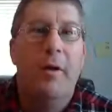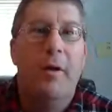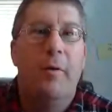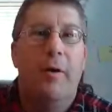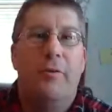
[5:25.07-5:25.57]

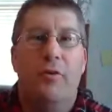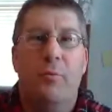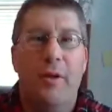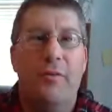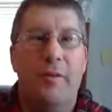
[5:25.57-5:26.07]
Well,
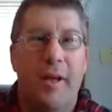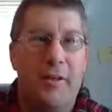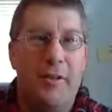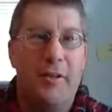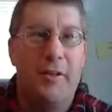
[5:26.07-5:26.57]
just recently
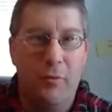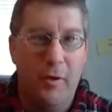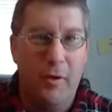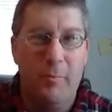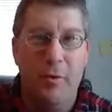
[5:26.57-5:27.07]
I
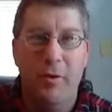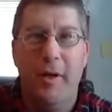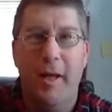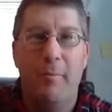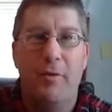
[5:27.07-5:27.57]
checked over on the
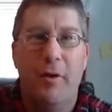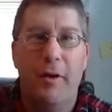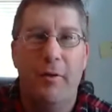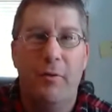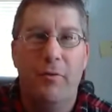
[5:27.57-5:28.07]
book on
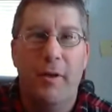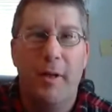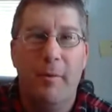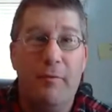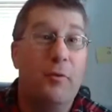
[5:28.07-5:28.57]
Amazon and noticed
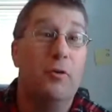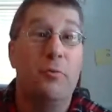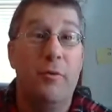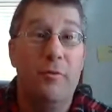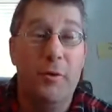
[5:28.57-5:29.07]
I got my
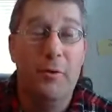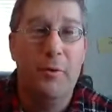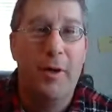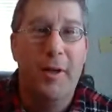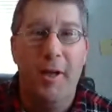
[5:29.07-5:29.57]
first
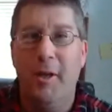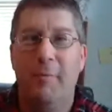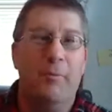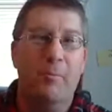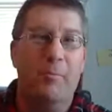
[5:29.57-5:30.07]
review,
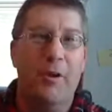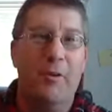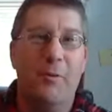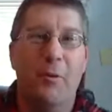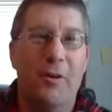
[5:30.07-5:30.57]
and
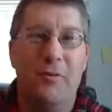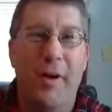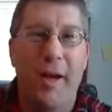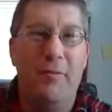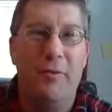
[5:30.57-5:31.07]
praise the Lord, it's
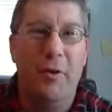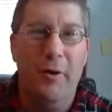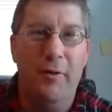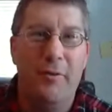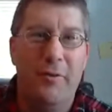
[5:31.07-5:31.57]
5
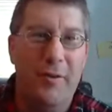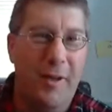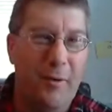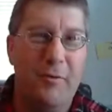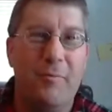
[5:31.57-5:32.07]
stars. So
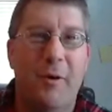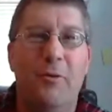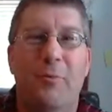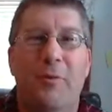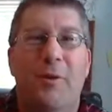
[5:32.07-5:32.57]
that
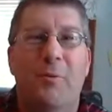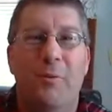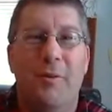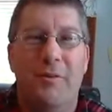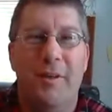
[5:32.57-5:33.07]
was really
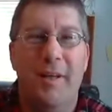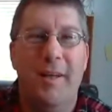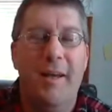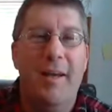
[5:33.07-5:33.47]
cool to see.